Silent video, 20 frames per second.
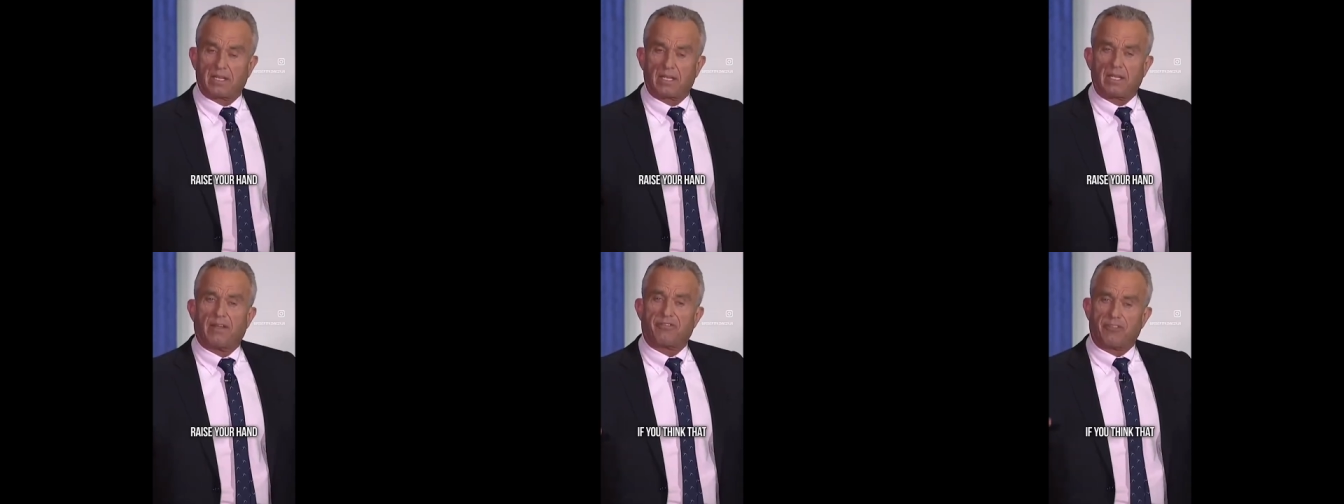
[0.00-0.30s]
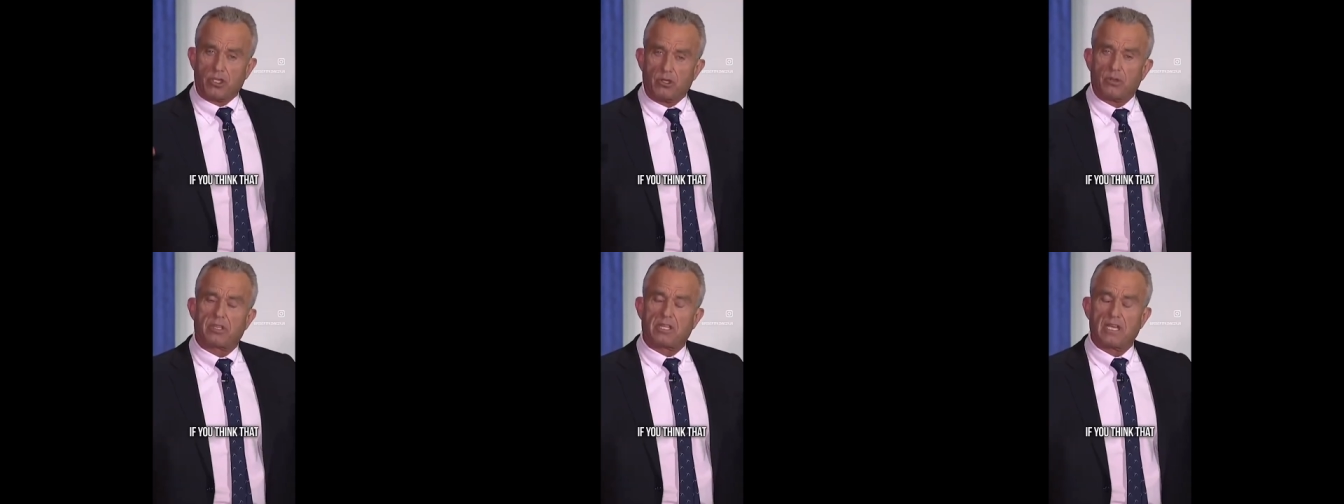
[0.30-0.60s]
if
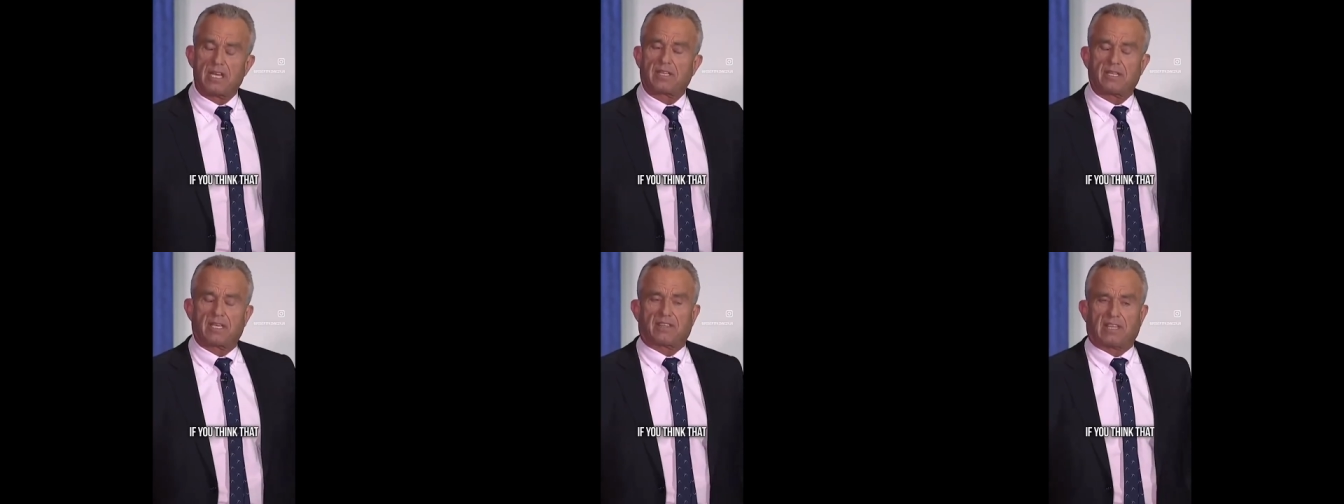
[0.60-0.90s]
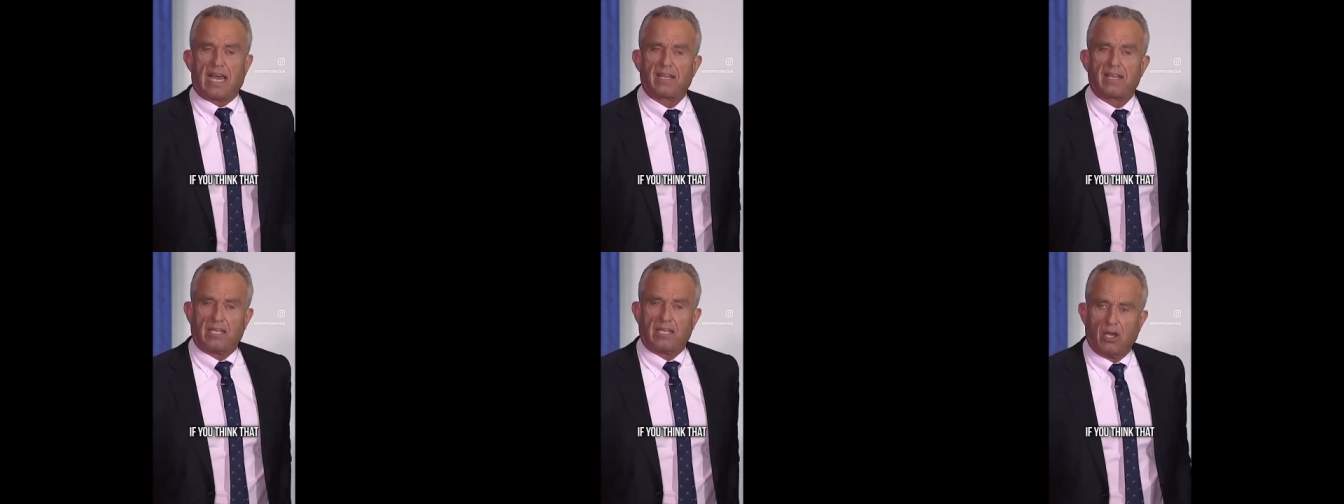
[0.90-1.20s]
you think that
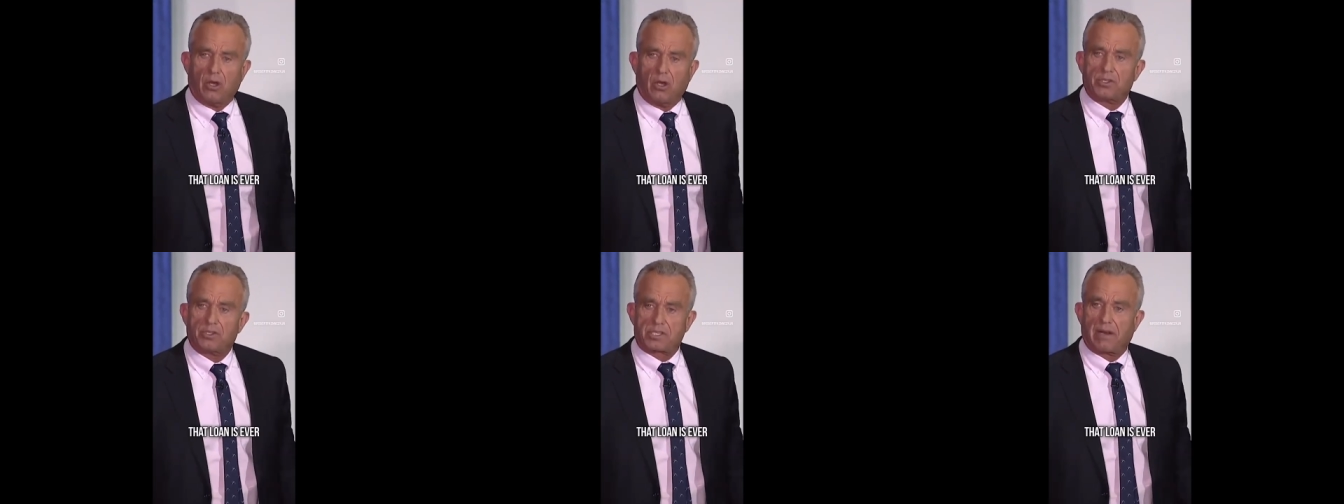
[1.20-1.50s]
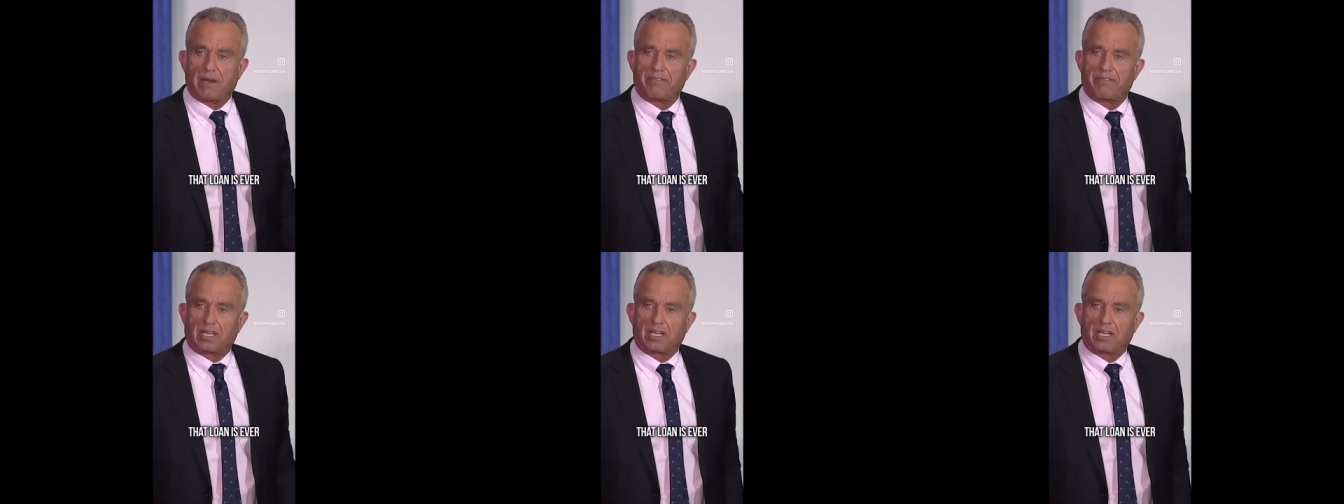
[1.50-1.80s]
that loan's
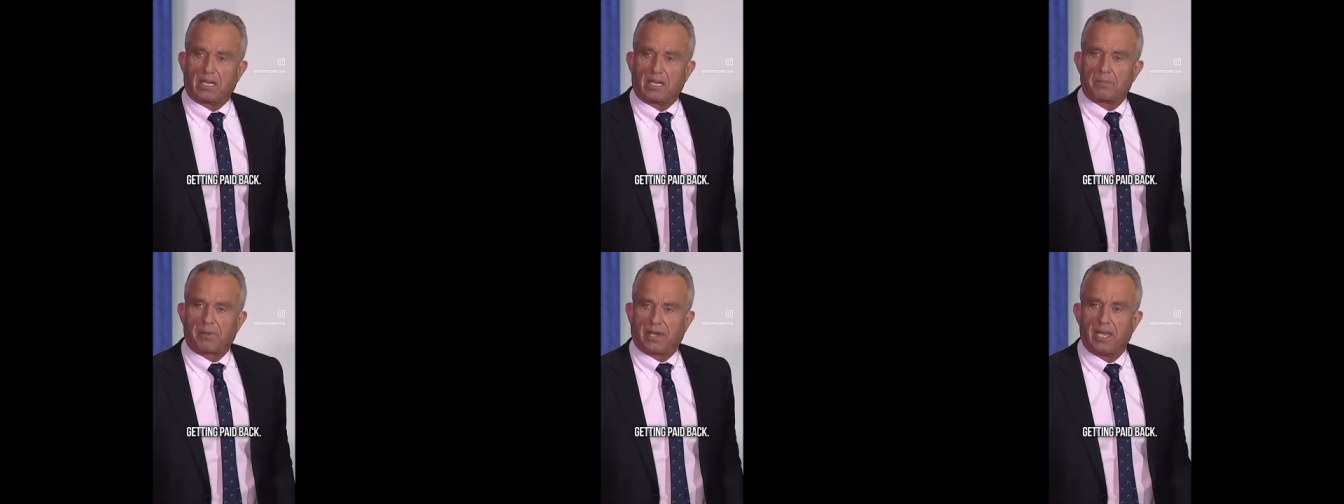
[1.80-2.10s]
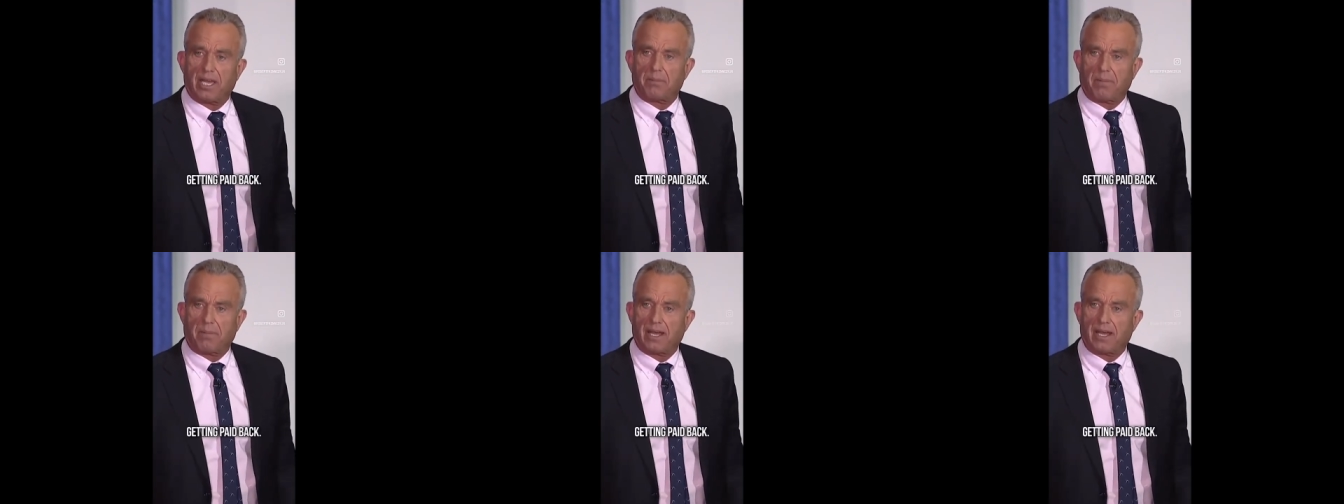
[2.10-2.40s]
ever getting
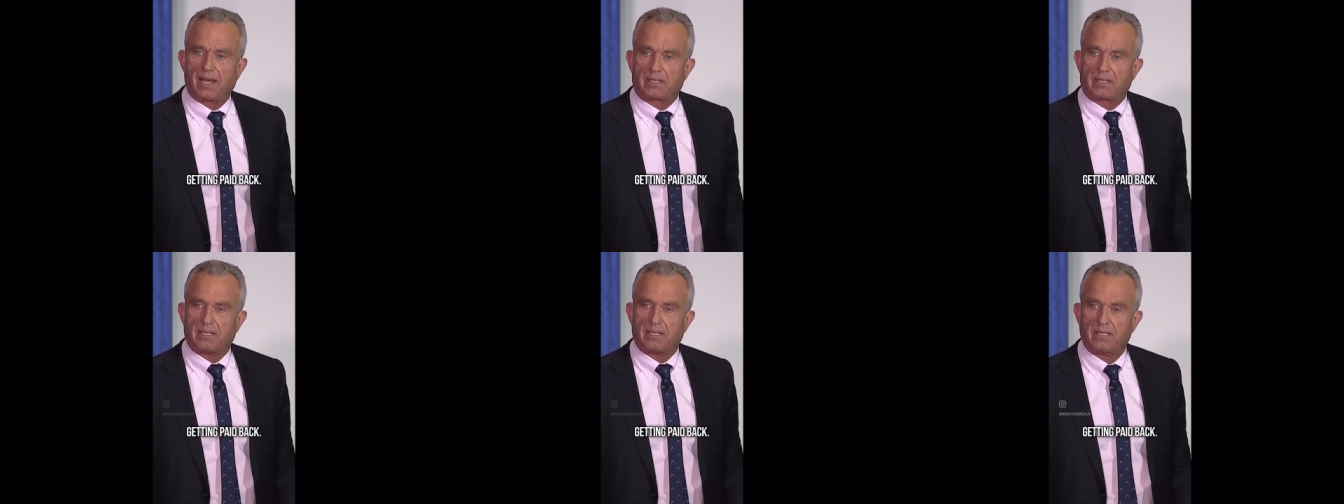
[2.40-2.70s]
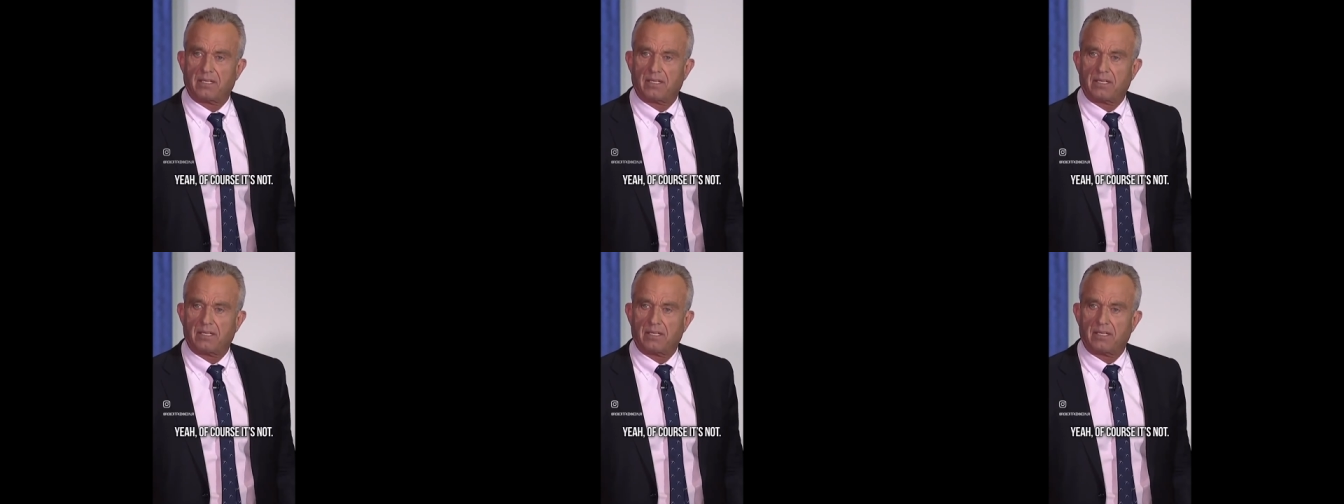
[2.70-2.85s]
paid back.